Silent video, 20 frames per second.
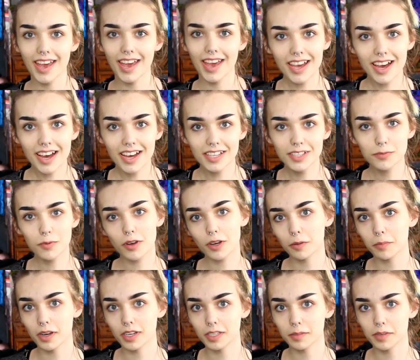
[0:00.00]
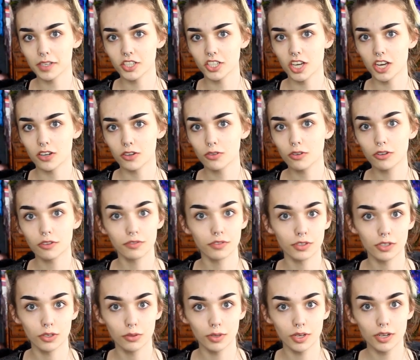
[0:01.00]
Hey guys, welcome back to my channel, or if
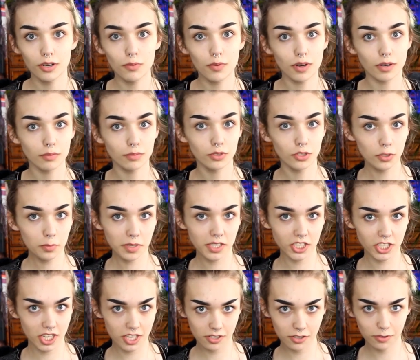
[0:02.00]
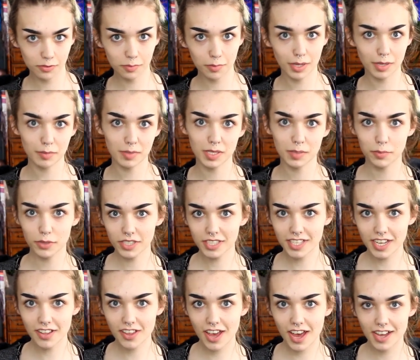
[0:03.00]
you're new here, welcome to my channel. My name is Brenda
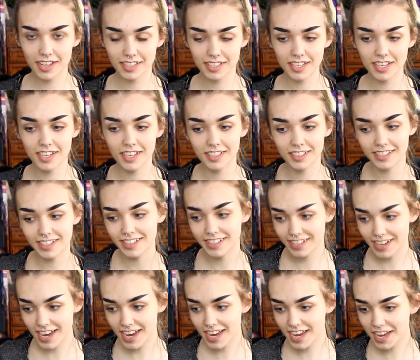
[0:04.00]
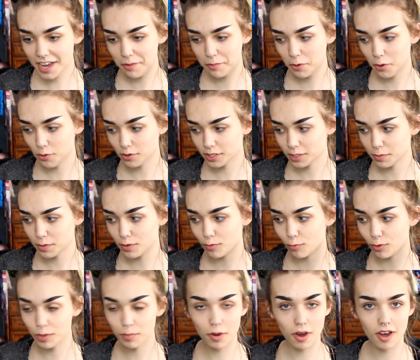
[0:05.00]
Tallahassee, and today I'm going to be
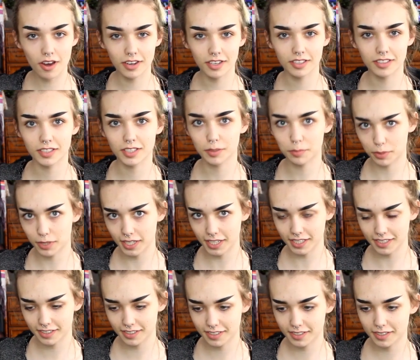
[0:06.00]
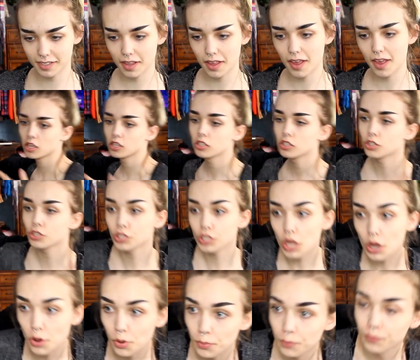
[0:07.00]
repotting some plants.
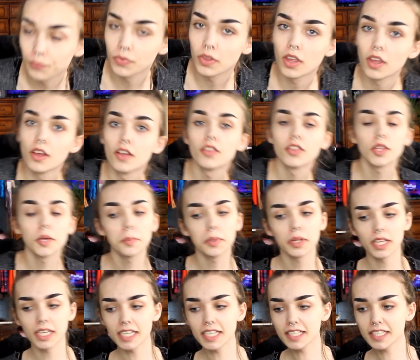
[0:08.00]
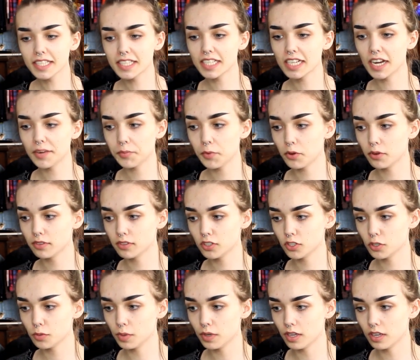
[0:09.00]
So, the plants that I'm going
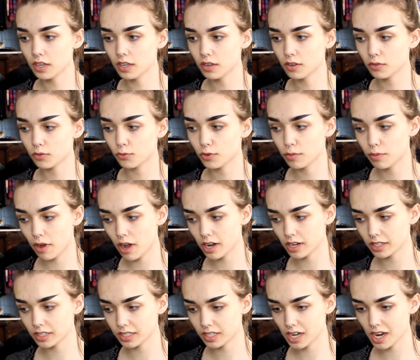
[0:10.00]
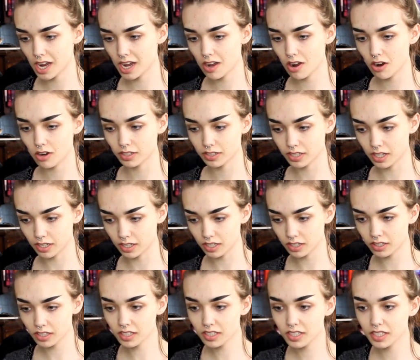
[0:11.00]
to be repotting today are
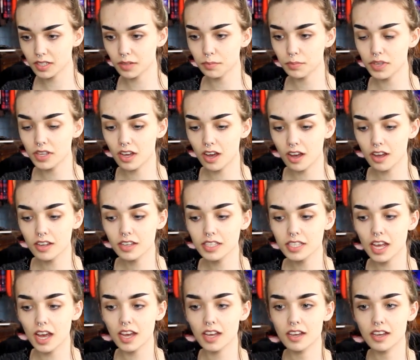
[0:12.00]
succulents because I